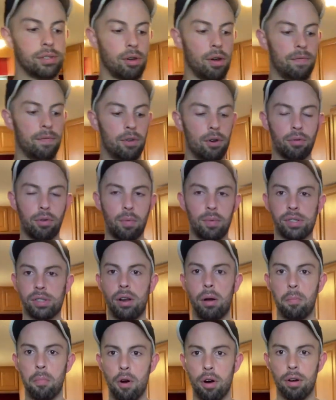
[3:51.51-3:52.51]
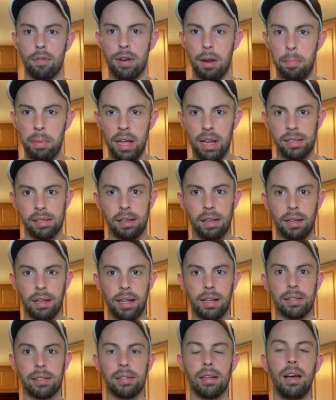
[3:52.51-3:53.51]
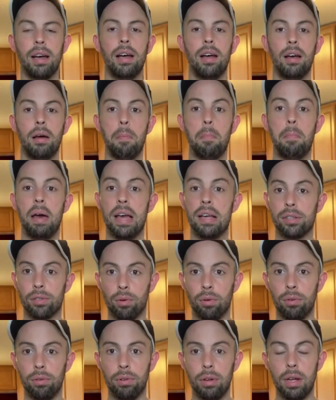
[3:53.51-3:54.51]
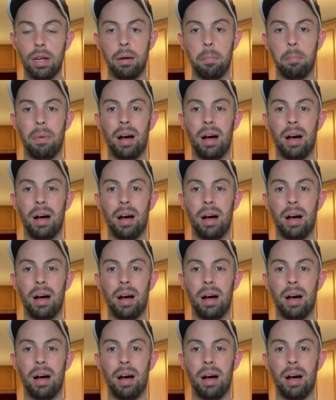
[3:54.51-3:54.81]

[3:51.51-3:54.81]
So if you don't know what's on Margherita Pizza, it's basil,